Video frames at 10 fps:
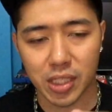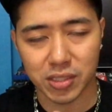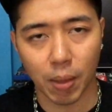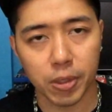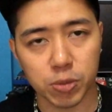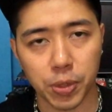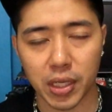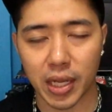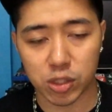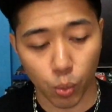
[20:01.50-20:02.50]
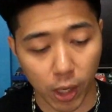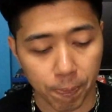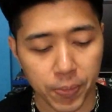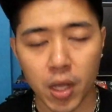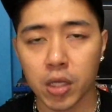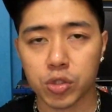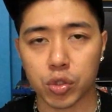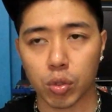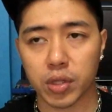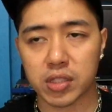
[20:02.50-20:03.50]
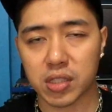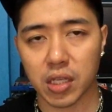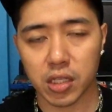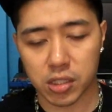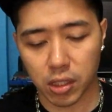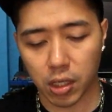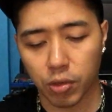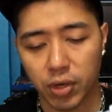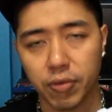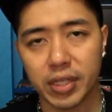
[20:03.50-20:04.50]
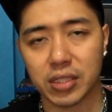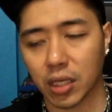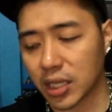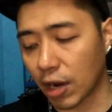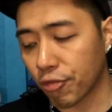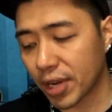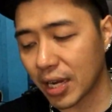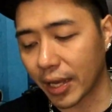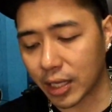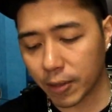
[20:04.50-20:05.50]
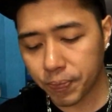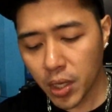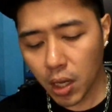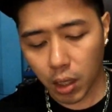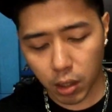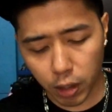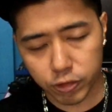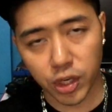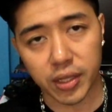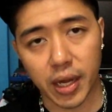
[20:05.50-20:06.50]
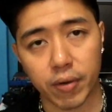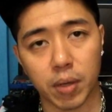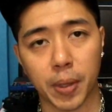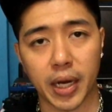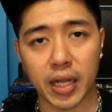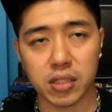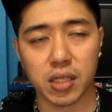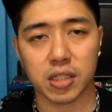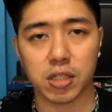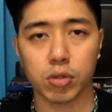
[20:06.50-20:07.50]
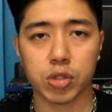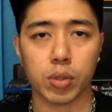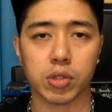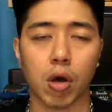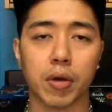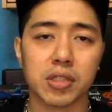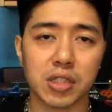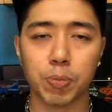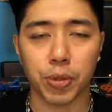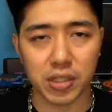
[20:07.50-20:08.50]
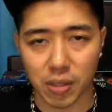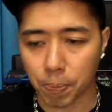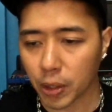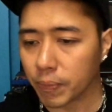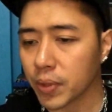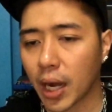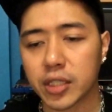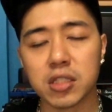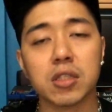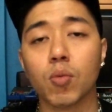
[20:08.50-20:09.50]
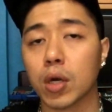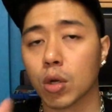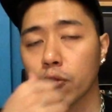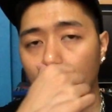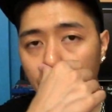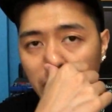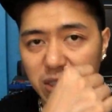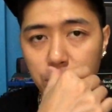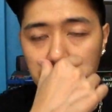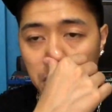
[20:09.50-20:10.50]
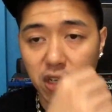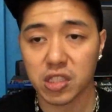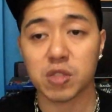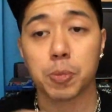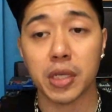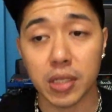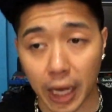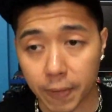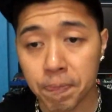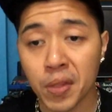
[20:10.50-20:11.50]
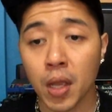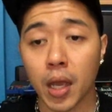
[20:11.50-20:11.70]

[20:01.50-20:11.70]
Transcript: just double springed it as well. So this thing is really sturdy. I really like it. A lot of trial and error, but actually the solution was honestly pretty simple. I just didn't want to go for brass breech because it's been done,